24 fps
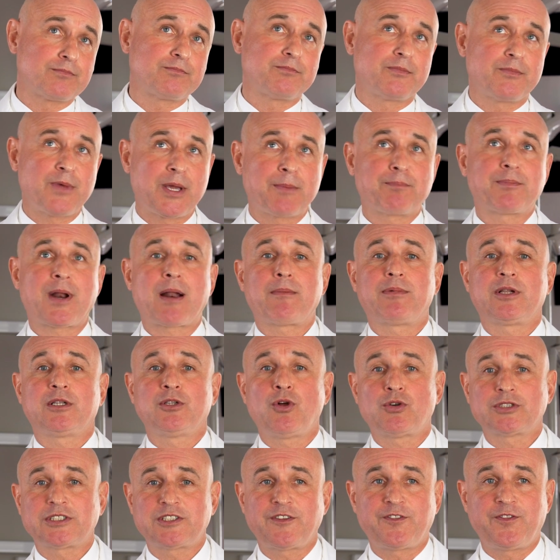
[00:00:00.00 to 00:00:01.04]
we probably
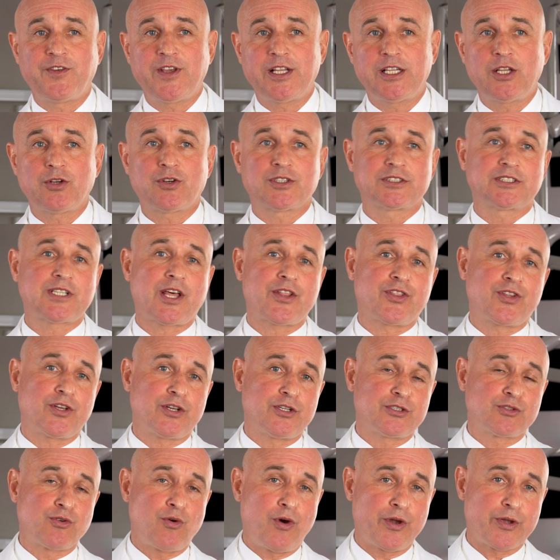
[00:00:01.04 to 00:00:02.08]
lost the filling or something
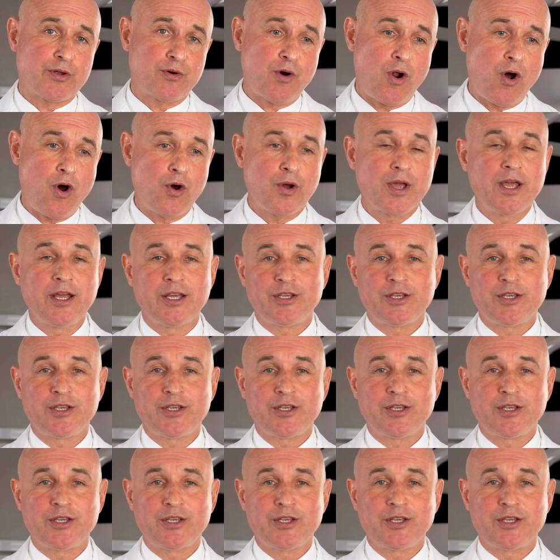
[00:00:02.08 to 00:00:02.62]
is going wrong.